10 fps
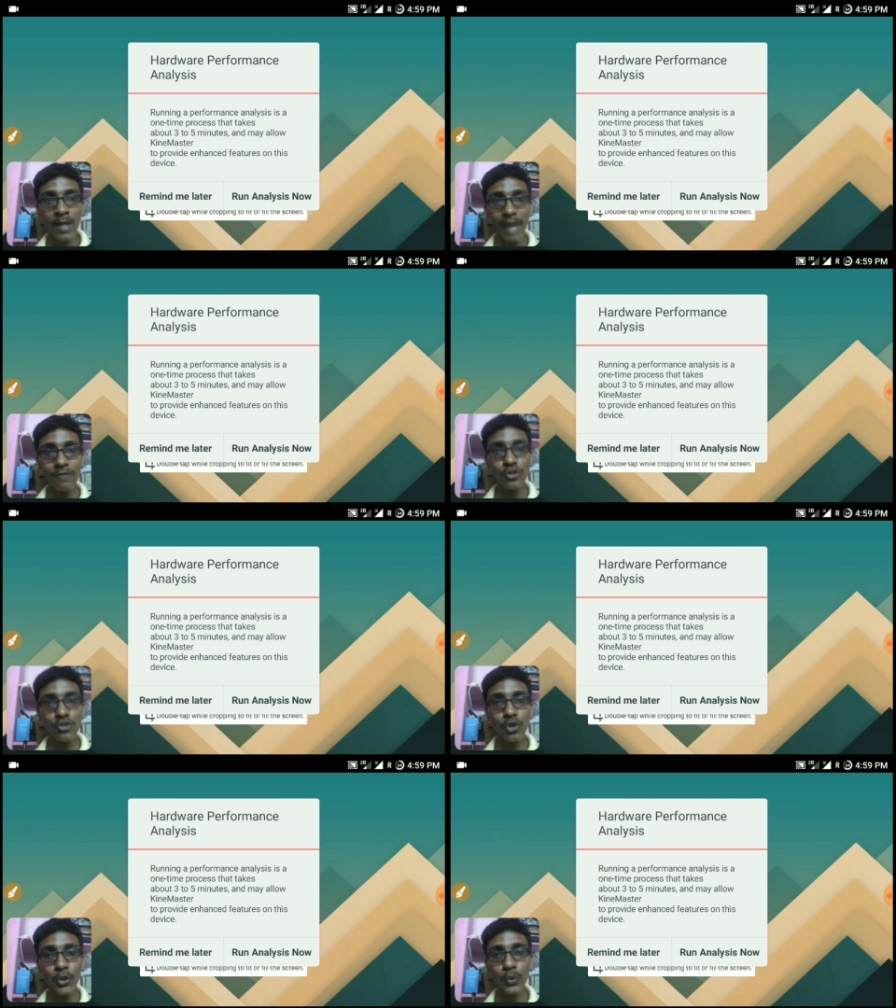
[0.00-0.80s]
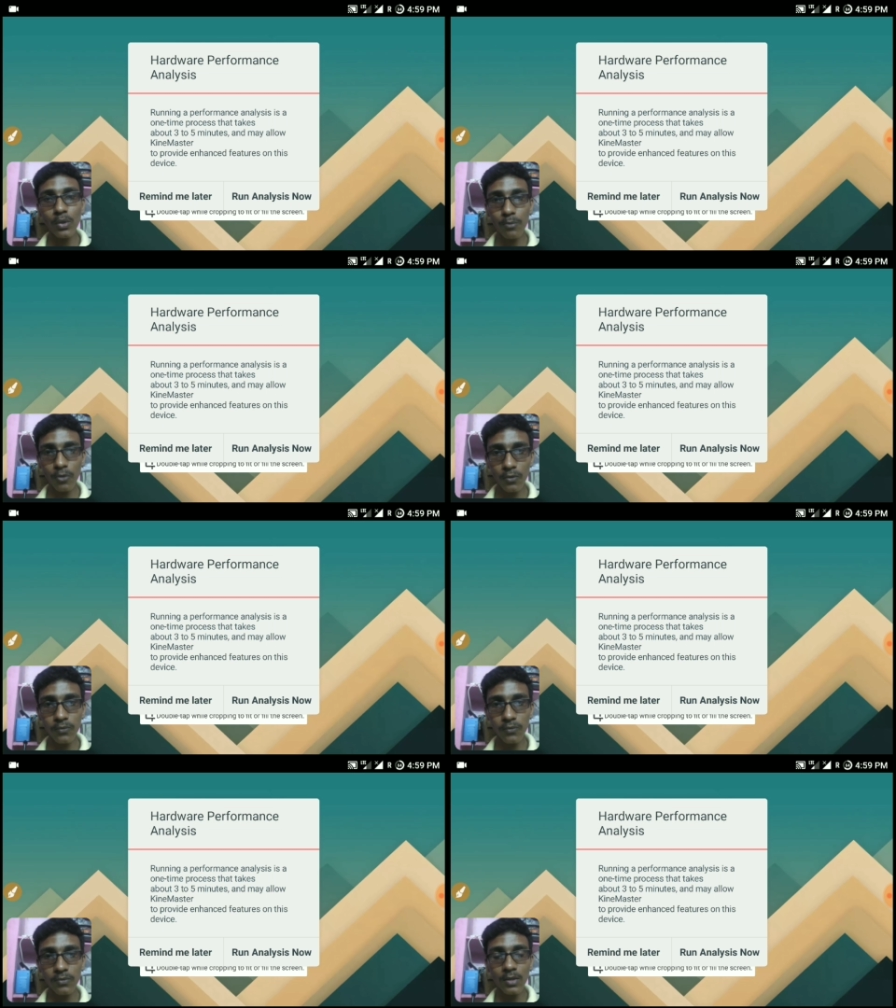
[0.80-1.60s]
I will show you the
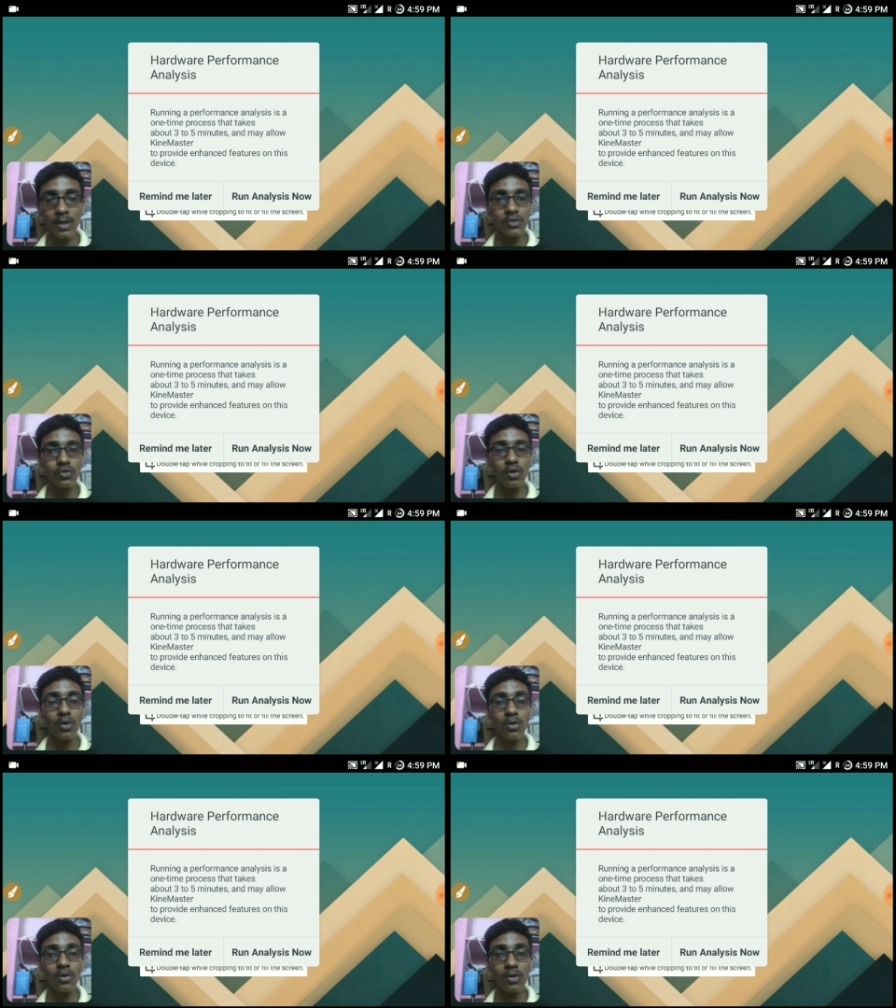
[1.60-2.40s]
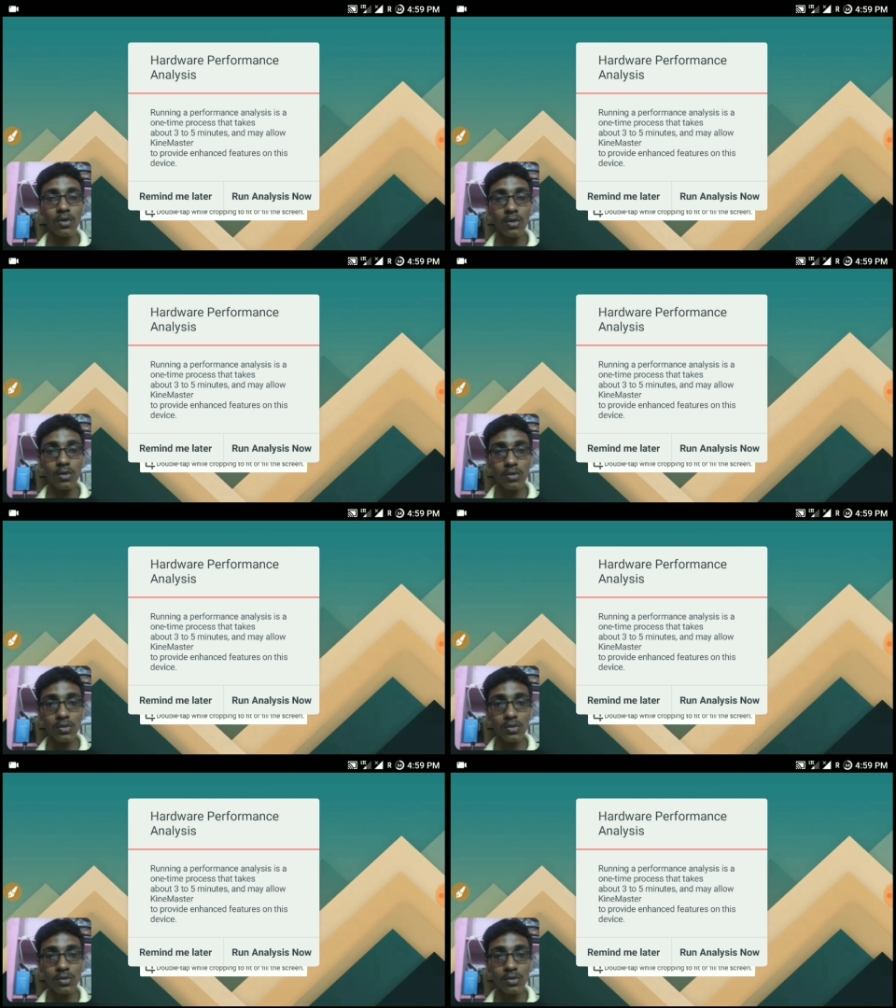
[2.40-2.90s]
proof so